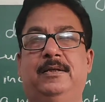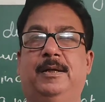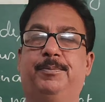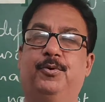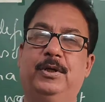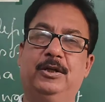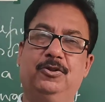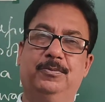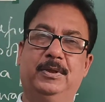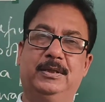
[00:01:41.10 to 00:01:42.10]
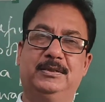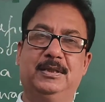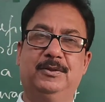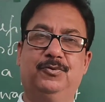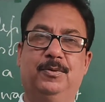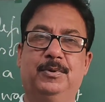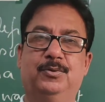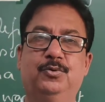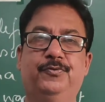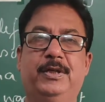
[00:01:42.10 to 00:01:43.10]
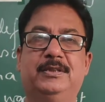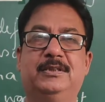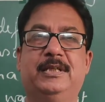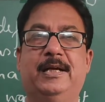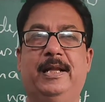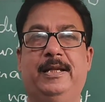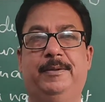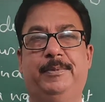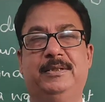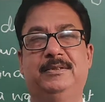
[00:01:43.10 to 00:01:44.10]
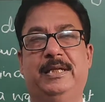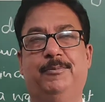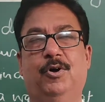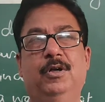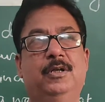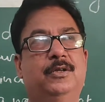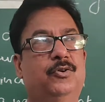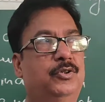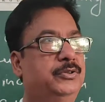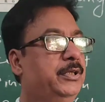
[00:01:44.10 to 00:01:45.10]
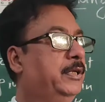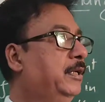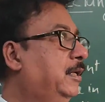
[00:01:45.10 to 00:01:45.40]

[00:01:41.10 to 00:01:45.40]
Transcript: the product of the distance from the two fixed straight line remains same or constant.